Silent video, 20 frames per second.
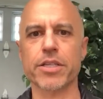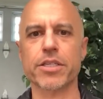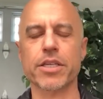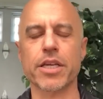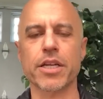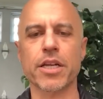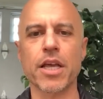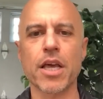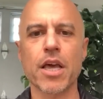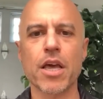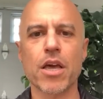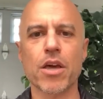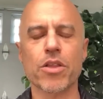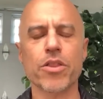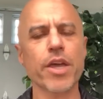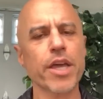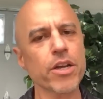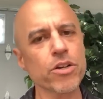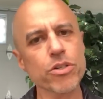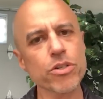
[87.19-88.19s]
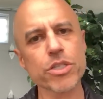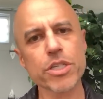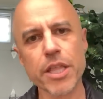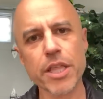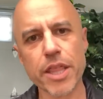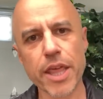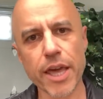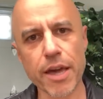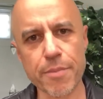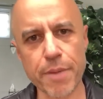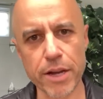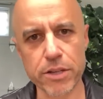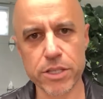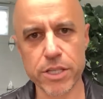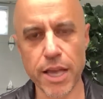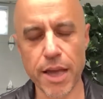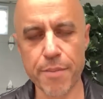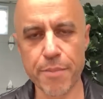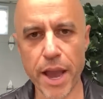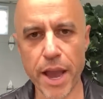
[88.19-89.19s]
And the interesting thing about
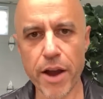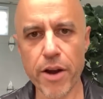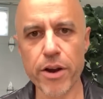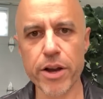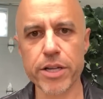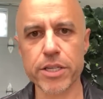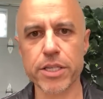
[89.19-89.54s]
Sam Harris